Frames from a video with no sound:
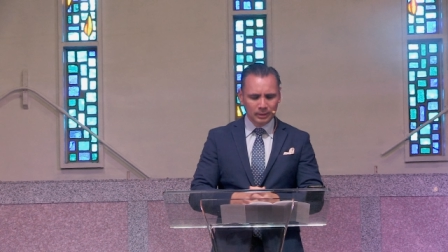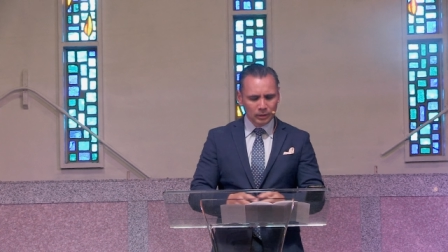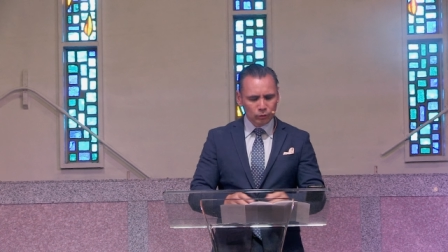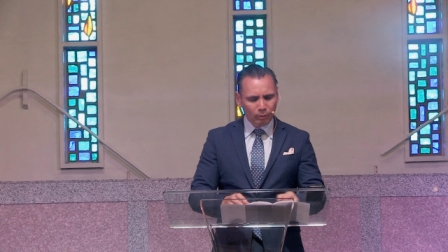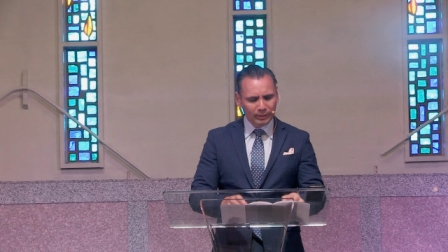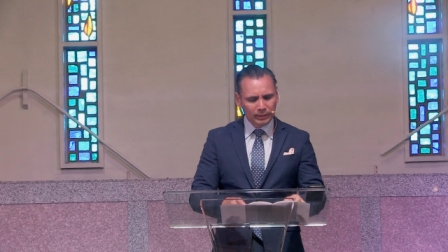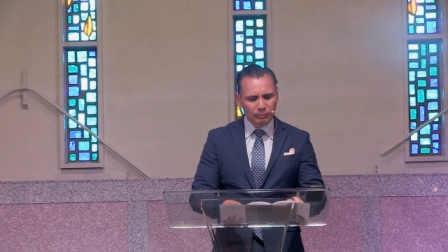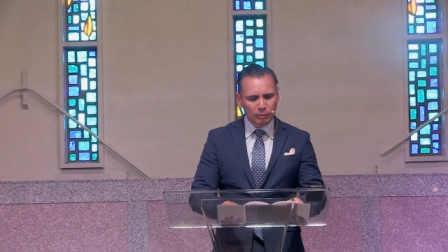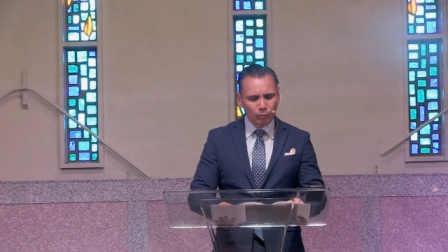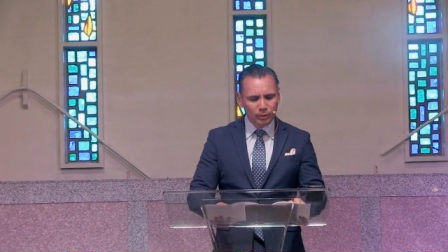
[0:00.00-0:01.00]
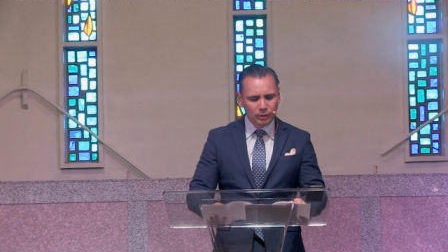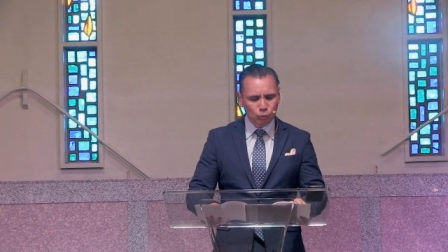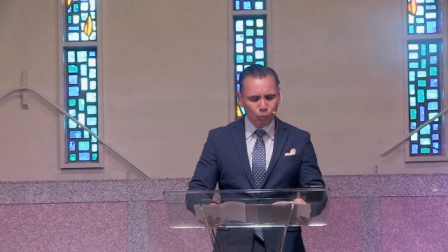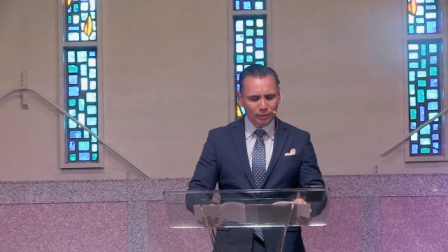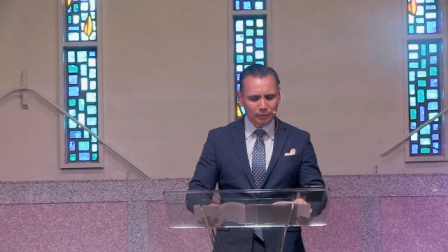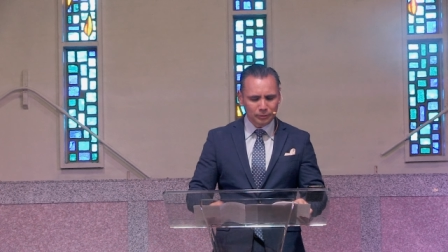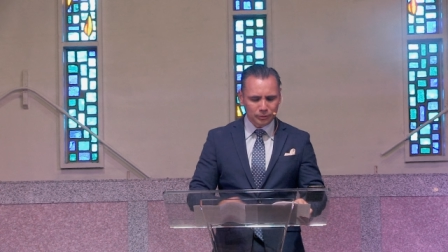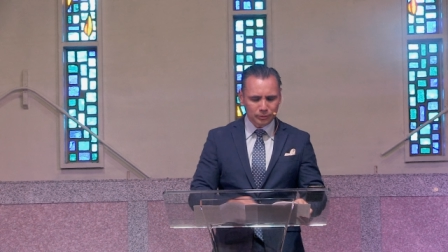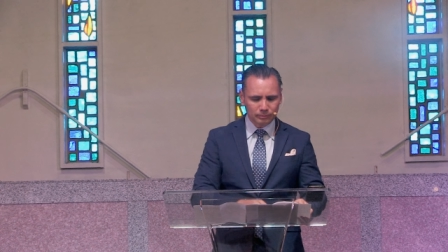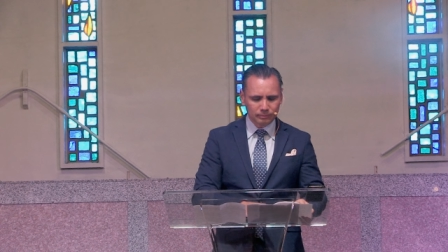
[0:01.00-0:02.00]
So I leave you with these
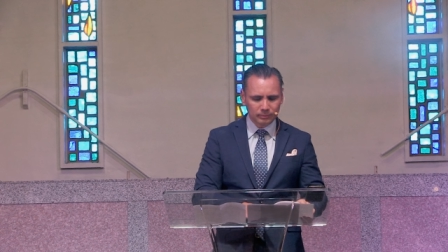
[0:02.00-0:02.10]
words